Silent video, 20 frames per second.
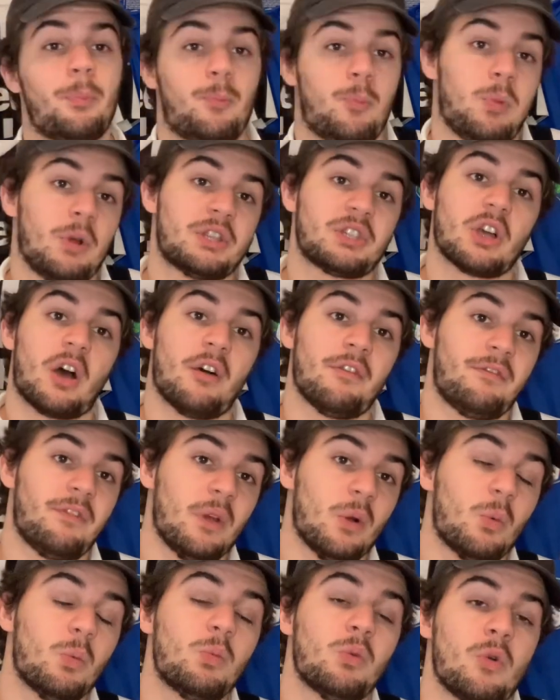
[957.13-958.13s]
which I
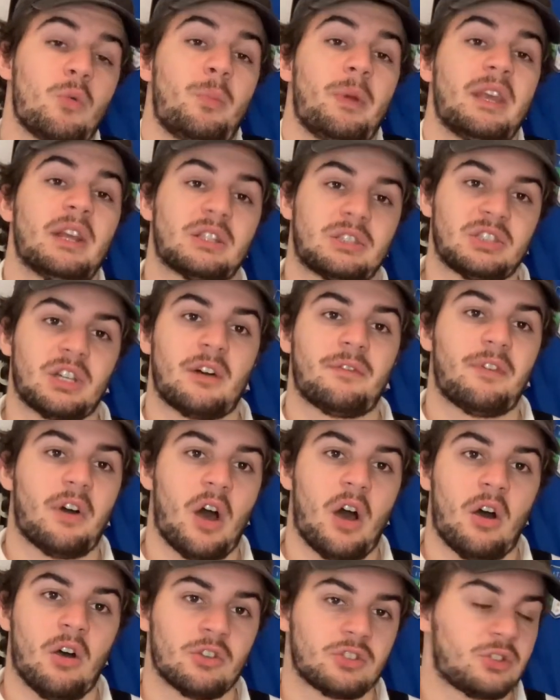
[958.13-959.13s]
feel will be a tough
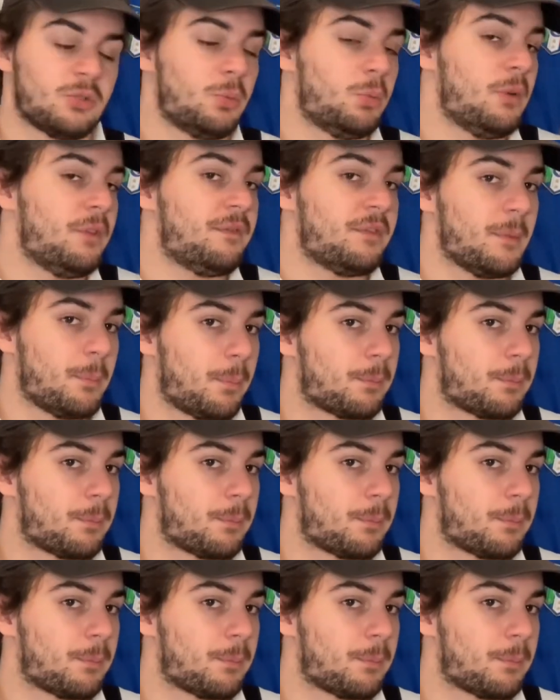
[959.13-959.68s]
ask with